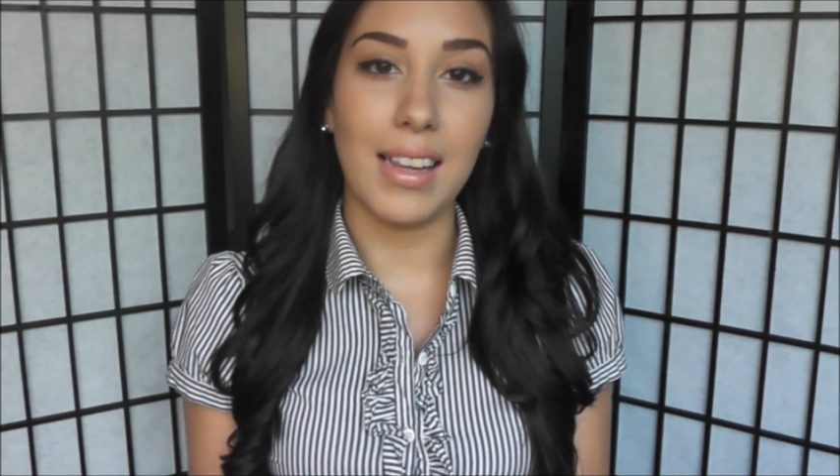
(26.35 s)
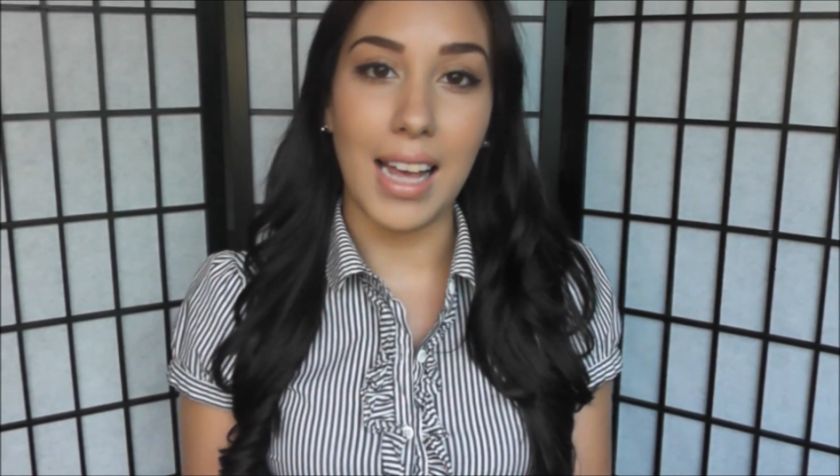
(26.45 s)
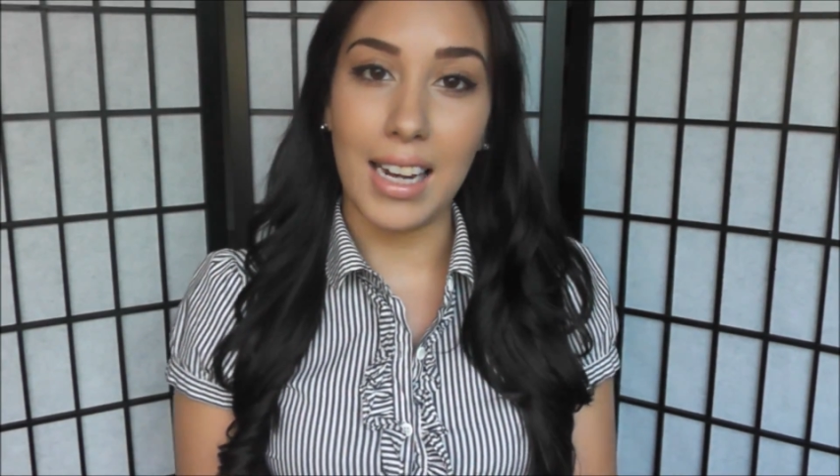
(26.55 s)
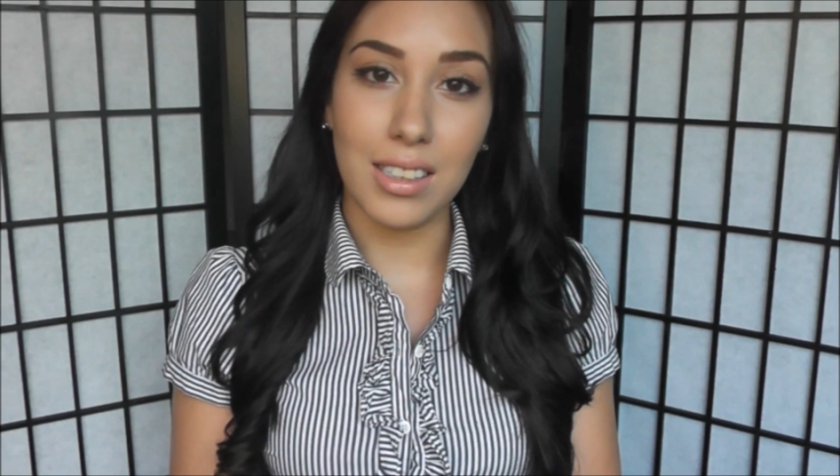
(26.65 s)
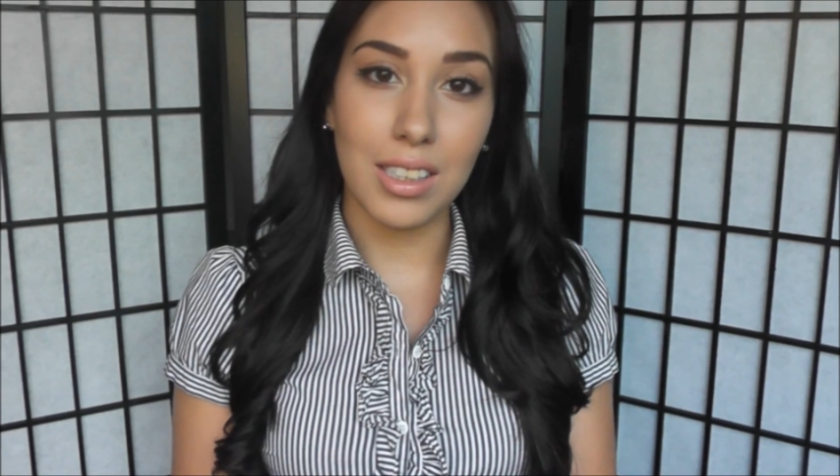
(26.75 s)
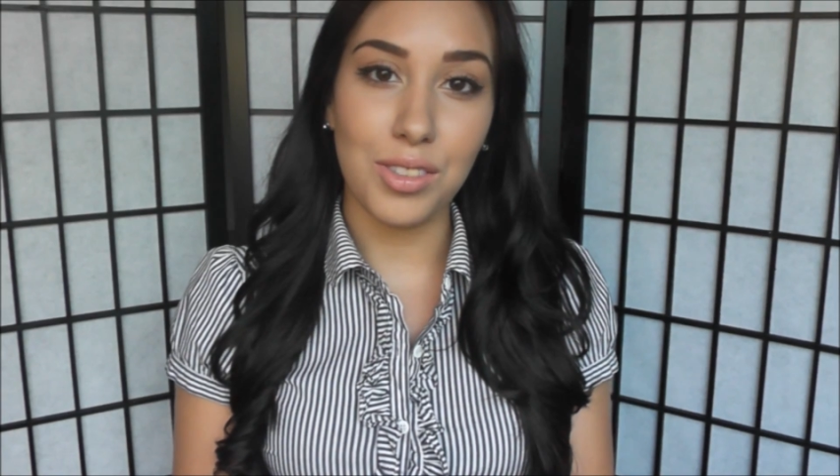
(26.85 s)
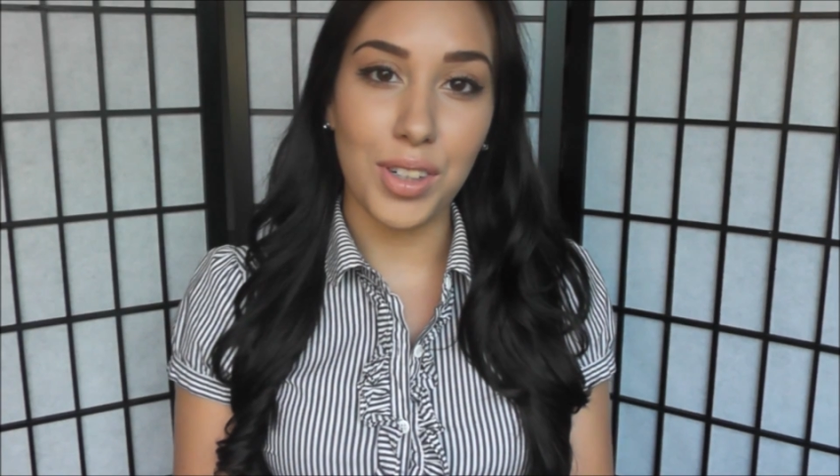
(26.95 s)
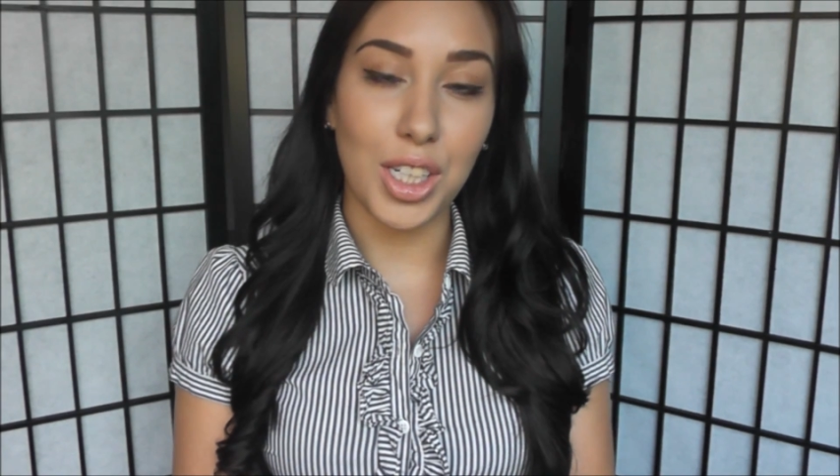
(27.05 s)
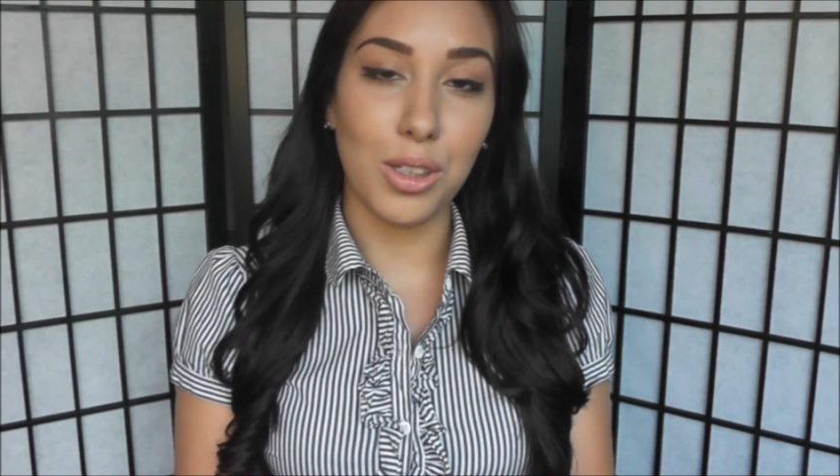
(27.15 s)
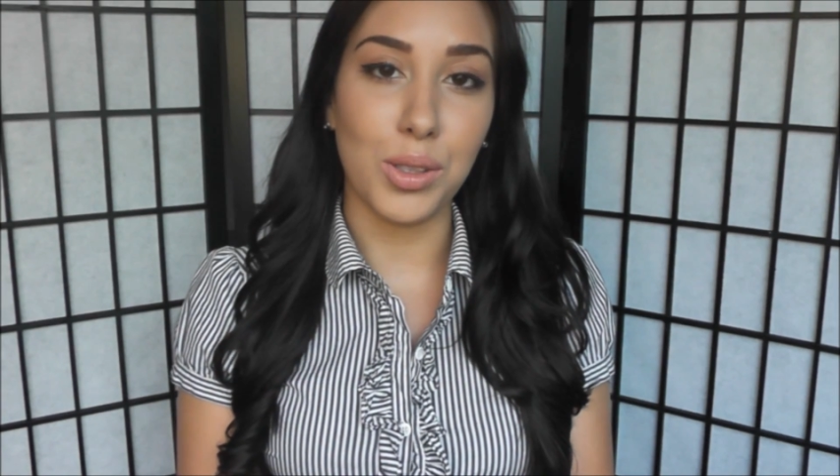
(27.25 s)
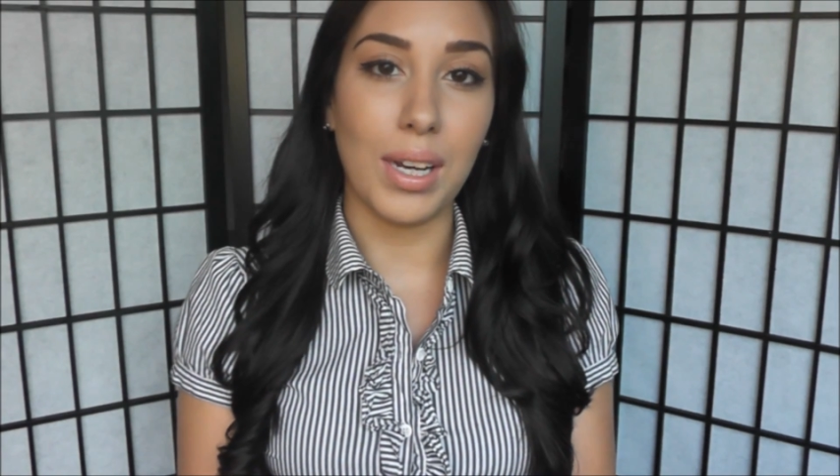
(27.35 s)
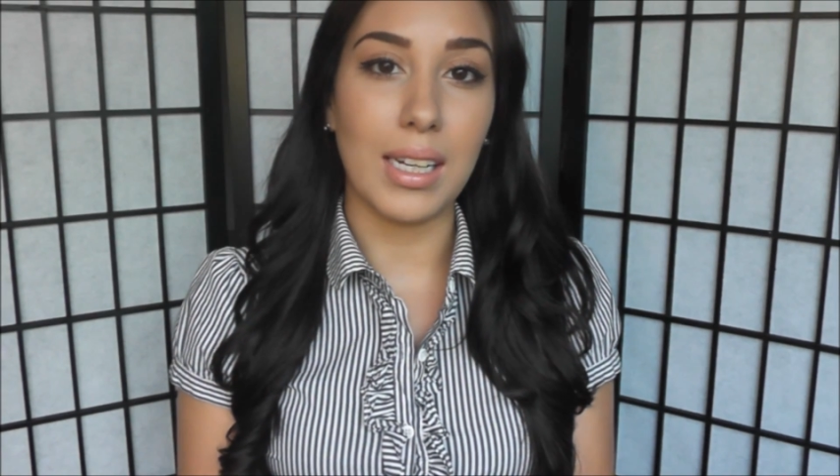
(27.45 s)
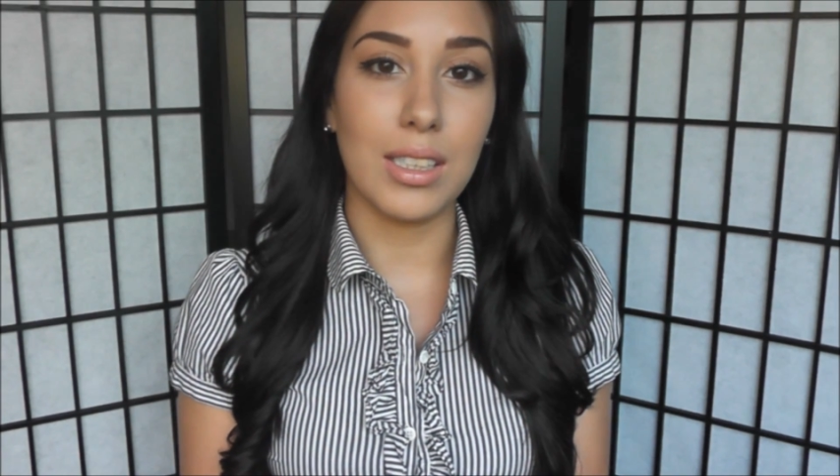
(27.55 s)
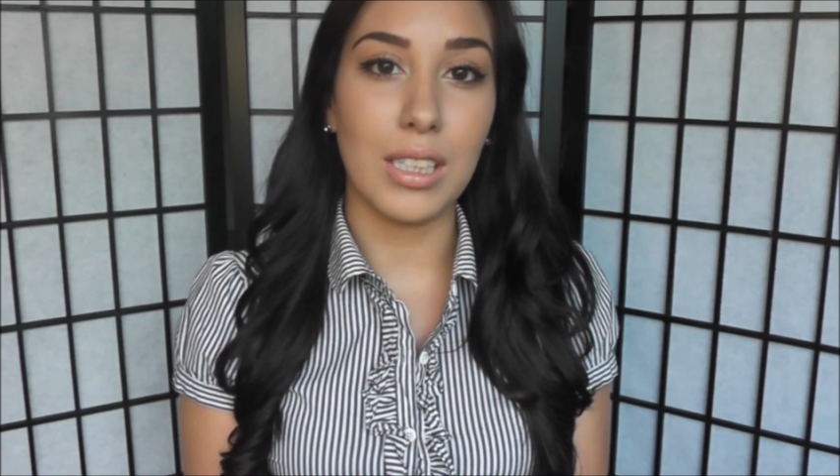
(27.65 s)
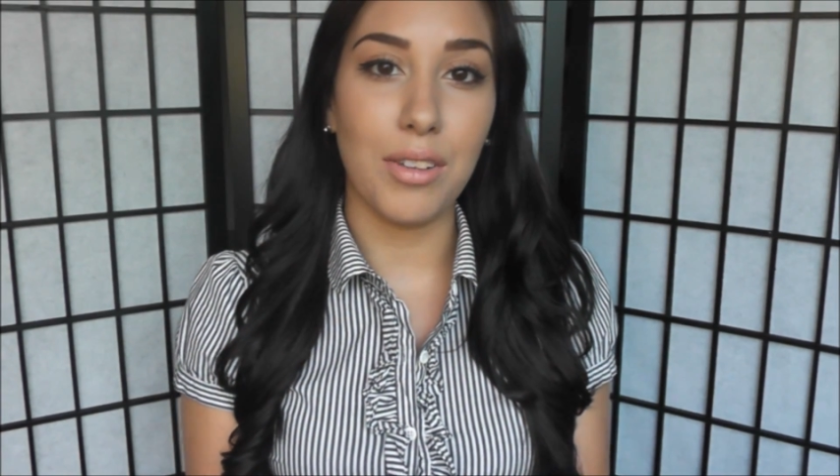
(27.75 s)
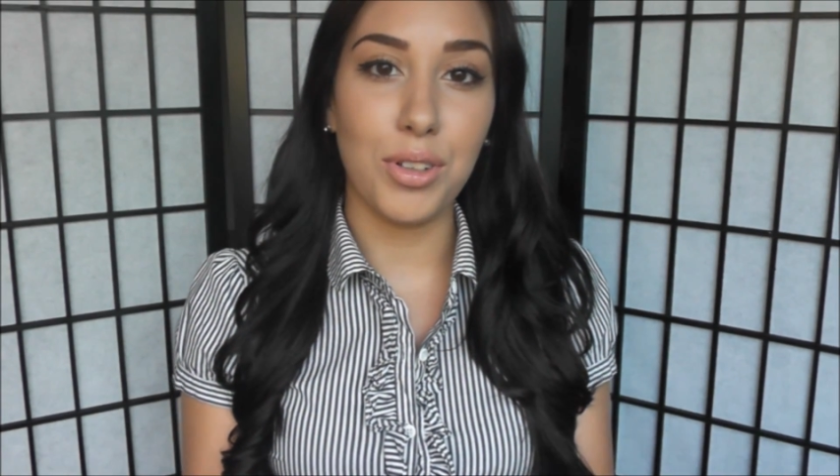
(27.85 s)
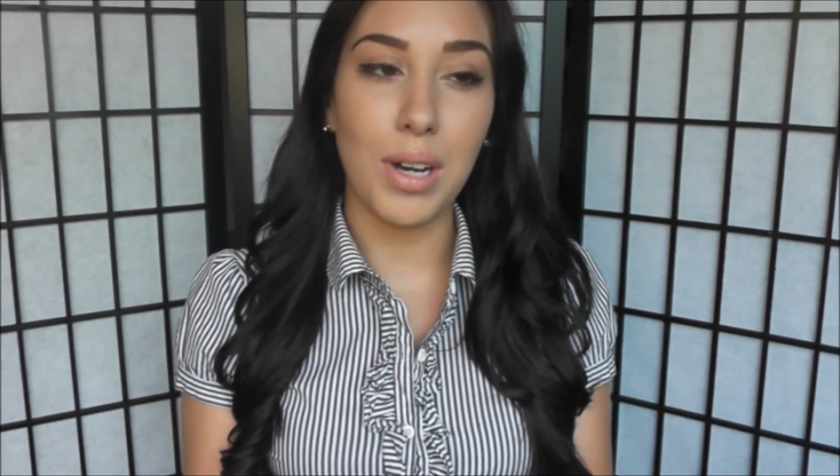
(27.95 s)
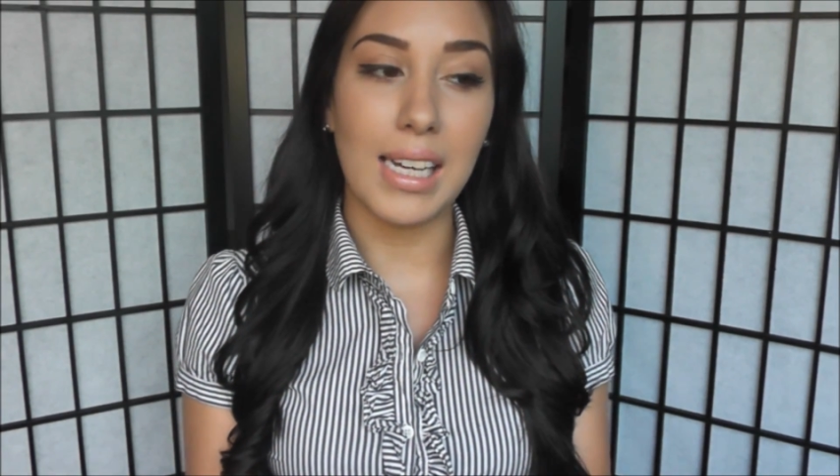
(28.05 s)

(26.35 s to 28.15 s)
at the end of this video so I can give you